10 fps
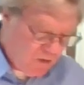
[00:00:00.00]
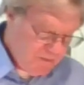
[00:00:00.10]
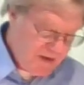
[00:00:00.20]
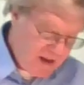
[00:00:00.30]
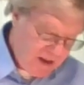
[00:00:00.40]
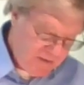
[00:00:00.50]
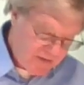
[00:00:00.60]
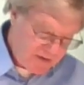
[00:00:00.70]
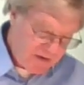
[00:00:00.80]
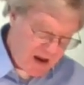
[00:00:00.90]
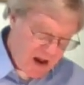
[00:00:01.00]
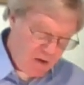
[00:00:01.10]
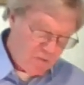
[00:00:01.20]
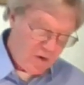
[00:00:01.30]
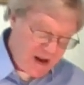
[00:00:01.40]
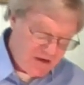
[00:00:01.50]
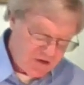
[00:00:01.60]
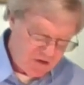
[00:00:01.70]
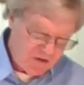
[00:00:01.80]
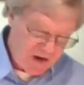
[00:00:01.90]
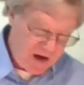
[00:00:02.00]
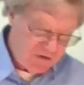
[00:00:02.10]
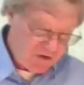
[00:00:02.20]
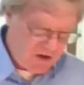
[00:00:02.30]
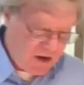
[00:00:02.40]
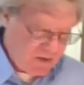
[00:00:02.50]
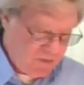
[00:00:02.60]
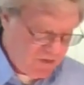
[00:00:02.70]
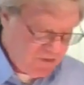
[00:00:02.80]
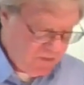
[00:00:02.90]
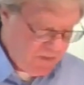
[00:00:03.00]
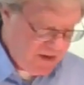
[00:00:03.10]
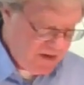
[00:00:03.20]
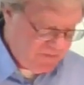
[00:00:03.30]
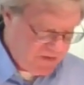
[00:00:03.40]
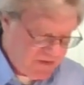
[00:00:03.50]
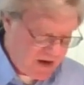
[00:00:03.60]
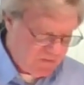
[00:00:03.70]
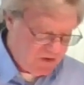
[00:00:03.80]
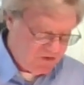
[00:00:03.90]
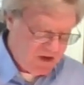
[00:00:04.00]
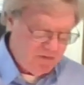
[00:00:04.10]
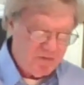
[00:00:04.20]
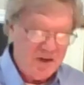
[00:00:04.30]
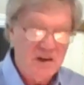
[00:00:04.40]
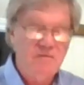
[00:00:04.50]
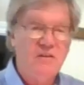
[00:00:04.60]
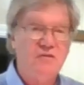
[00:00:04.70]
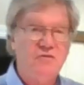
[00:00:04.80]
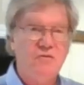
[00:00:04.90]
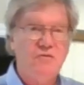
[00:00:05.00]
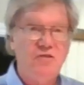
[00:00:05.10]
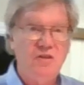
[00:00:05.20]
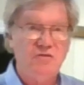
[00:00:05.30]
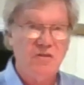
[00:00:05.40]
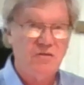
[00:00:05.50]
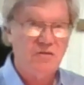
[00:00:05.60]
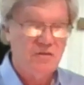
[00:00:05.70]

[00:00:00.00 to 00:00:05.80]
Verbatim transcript: own behavior, how righteous and nice of God would you be if you had not received forgiveness through Jesus?